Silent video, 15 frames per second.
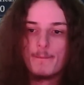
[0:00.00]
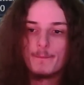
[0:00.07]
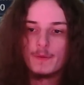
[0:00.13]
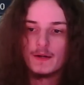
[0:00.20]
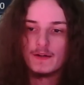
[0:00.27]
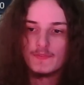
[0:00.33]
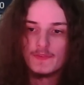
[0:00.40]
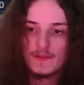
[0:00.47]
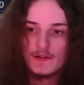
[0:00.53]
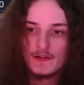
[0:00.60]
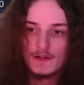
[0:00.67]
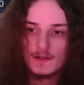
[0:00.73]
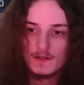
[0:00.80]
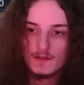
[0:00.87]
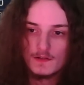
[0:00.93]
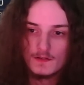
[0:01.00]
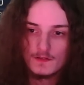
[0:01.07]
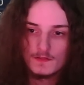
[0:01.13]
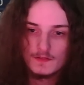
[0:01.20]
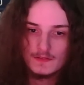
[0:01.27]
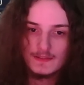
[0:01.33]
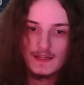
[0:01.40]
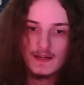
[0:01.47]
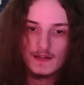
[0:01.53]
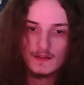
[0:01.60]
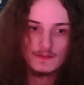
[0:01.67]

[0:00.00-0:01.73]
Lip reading: But yeah,